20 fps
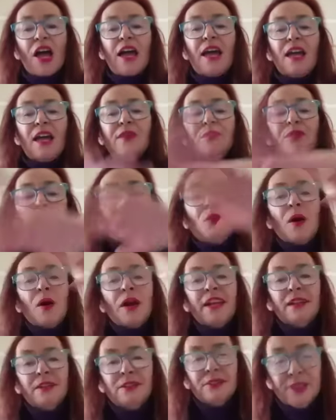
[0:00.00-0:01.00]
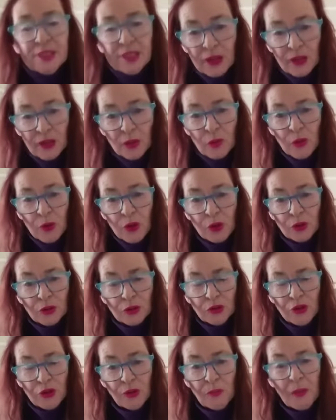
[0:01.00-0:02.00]
everyone else in the world
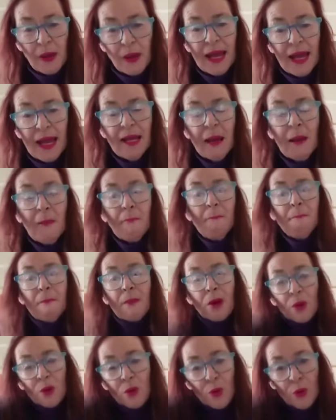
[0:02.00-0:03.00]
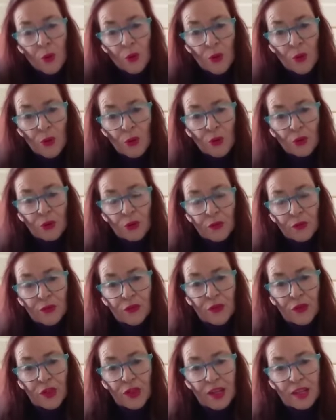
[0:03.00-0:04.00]
should pay more
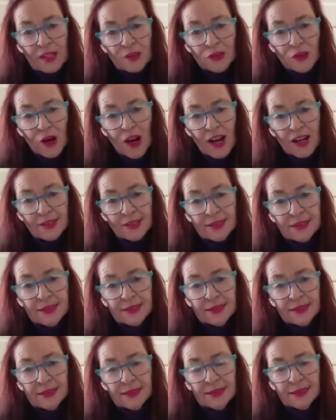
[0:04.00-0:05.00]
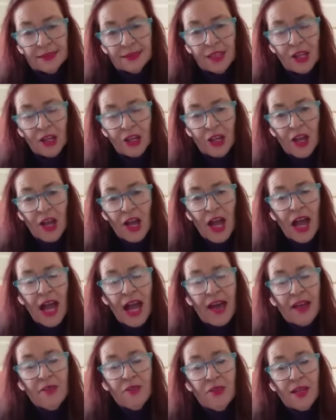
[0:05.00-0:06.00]
for their drugs,
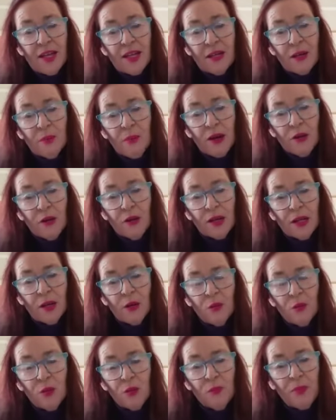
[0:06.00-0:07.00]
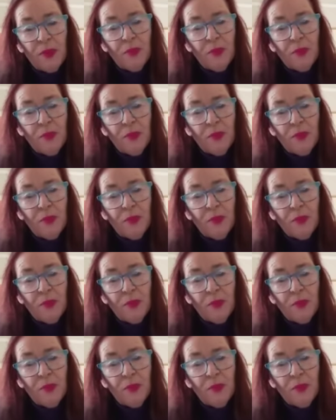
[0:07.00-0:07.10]
and then America wouldn't